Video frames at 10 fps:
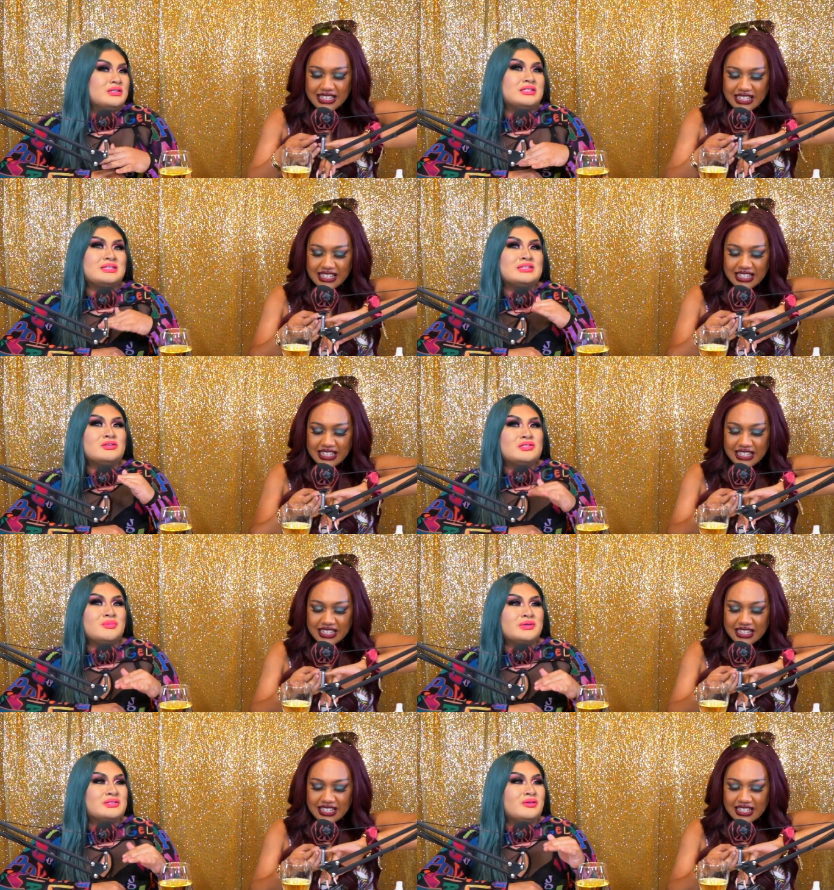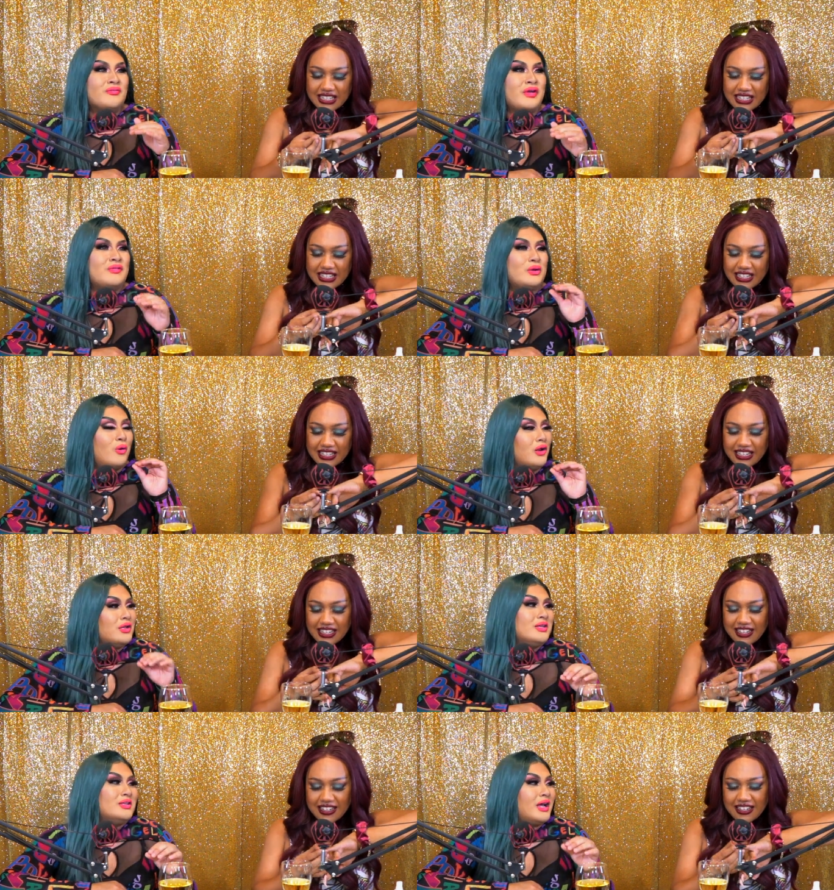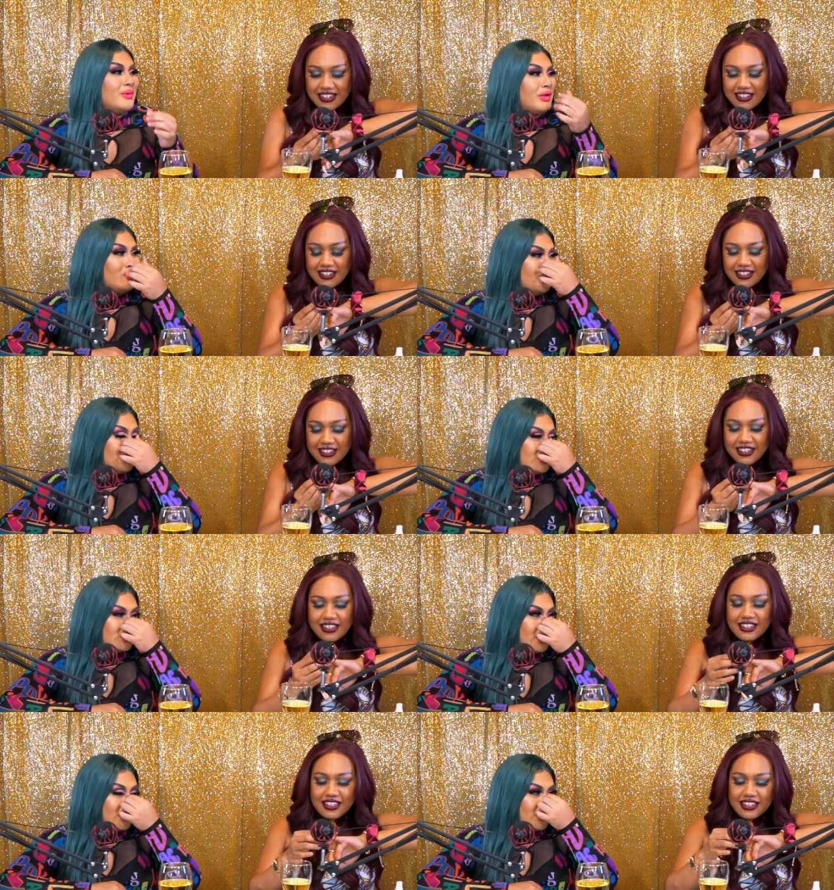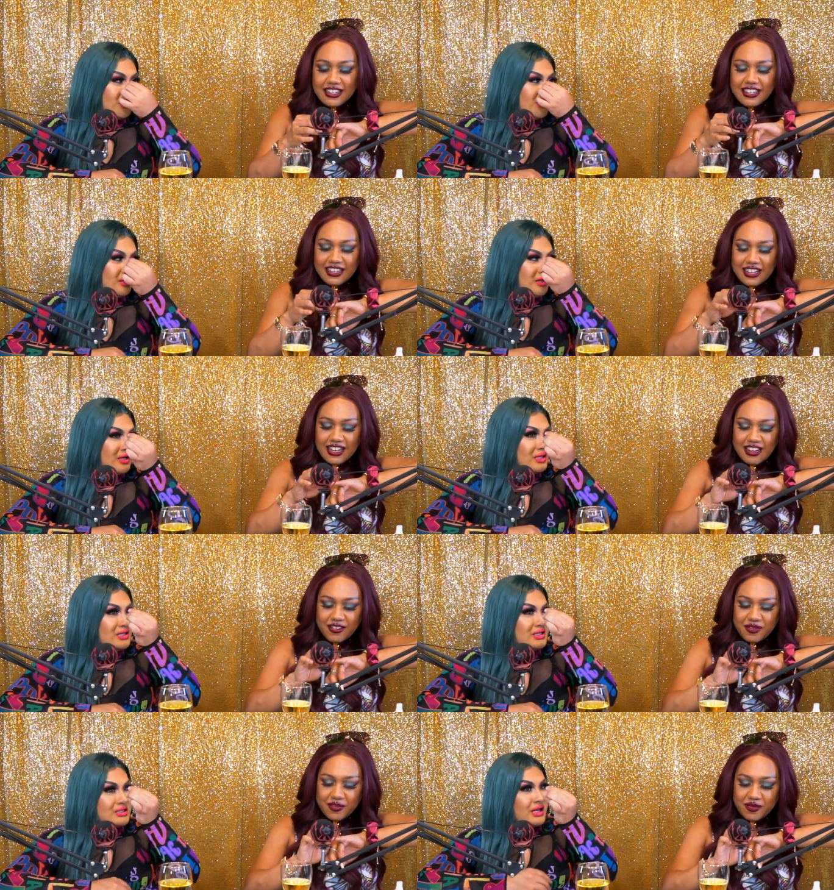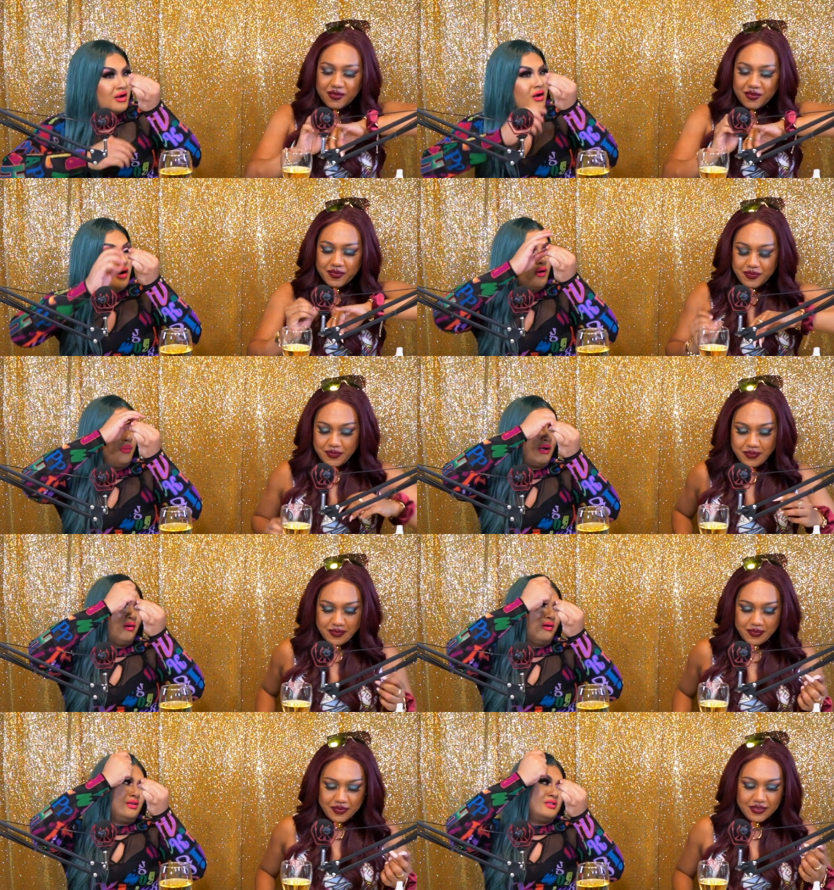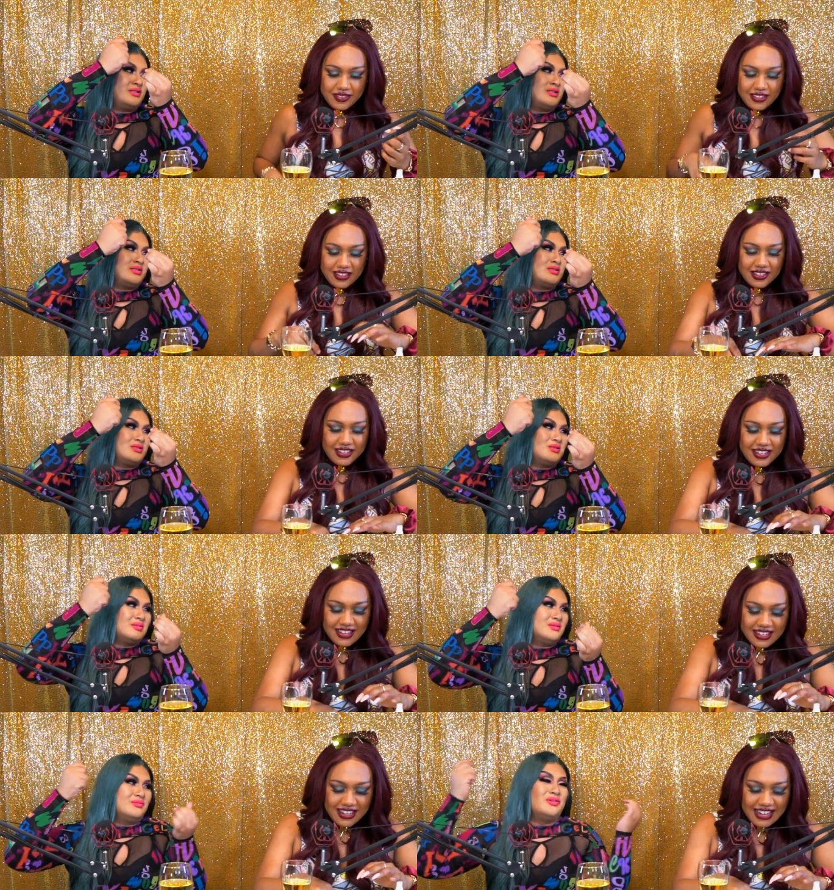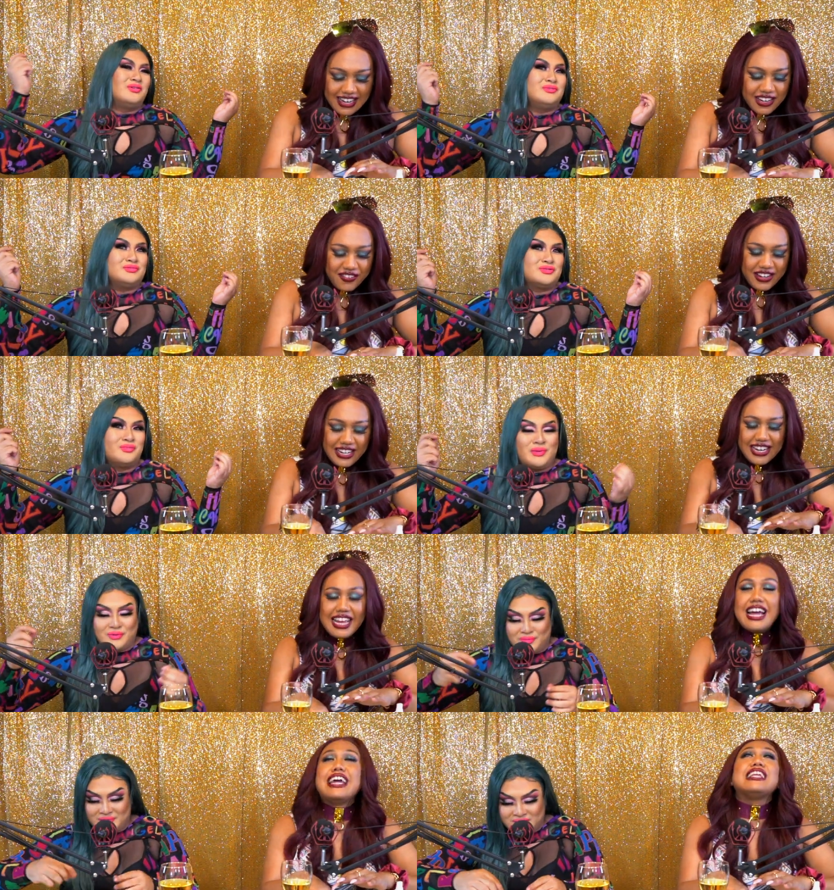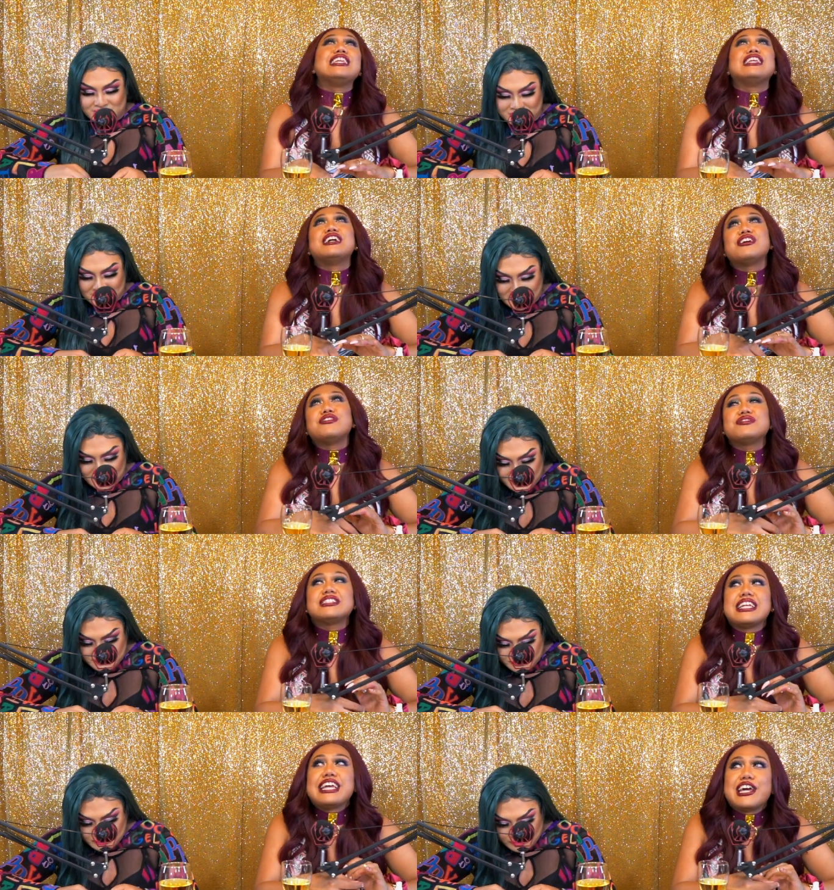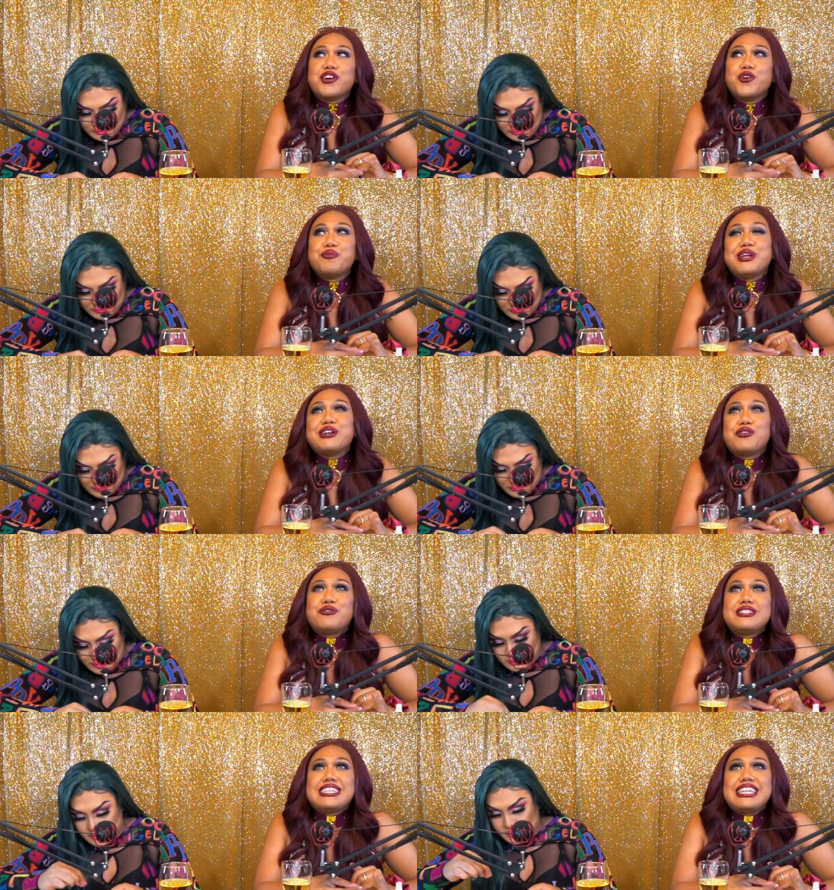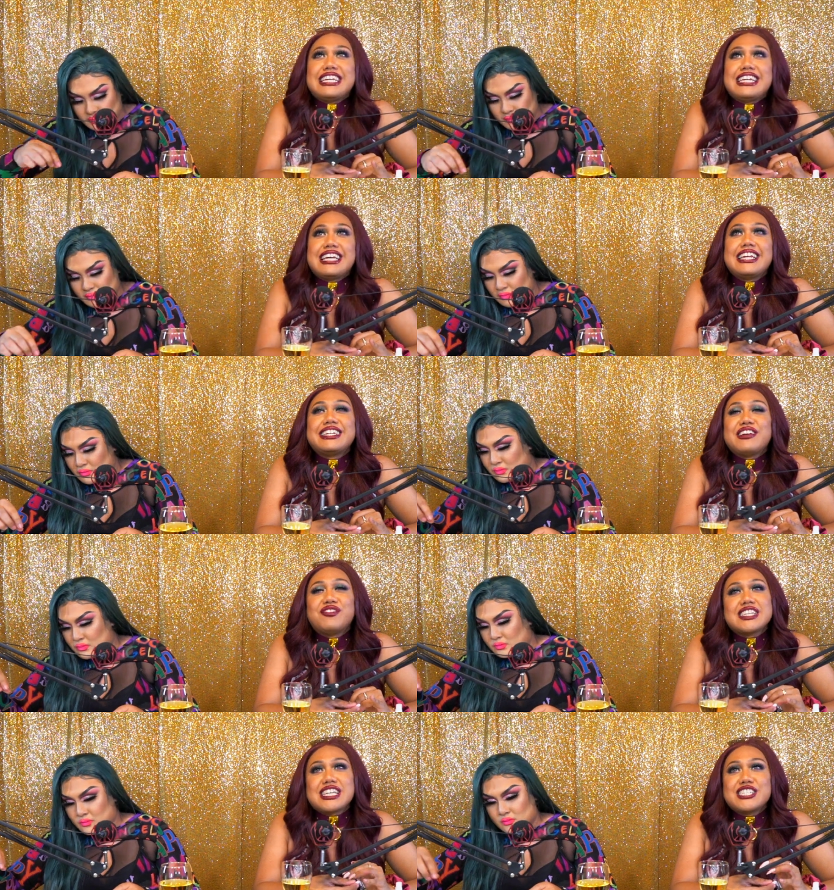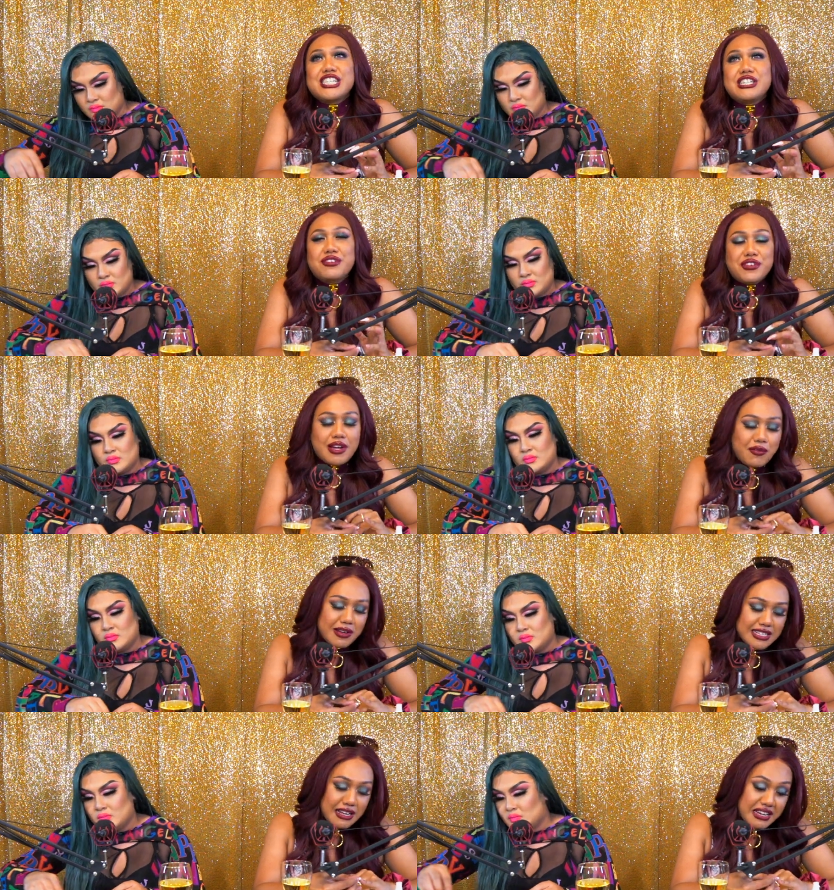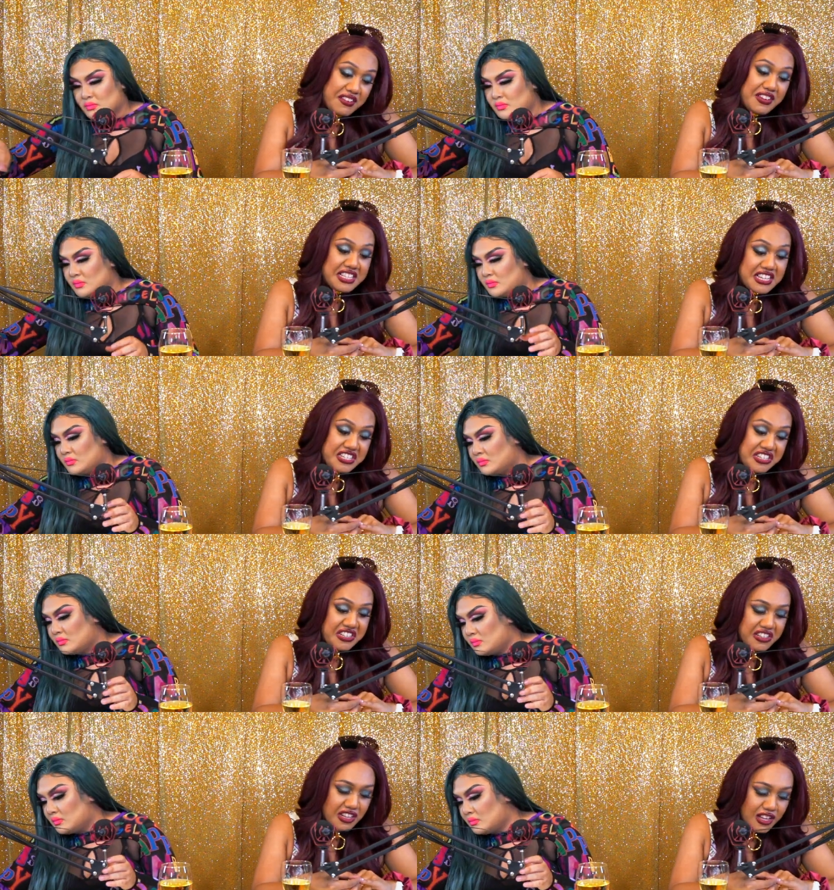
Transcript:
Speaker 1: know it's just it's the simplest thing of having quality time and doing things together. Yeah. It's just like oh my god, it's just
Speaker 2: you know, I love it. Like I love staying at home, being cozy, Netflix and chill. Even though everyone's like oh, Netflix and chill,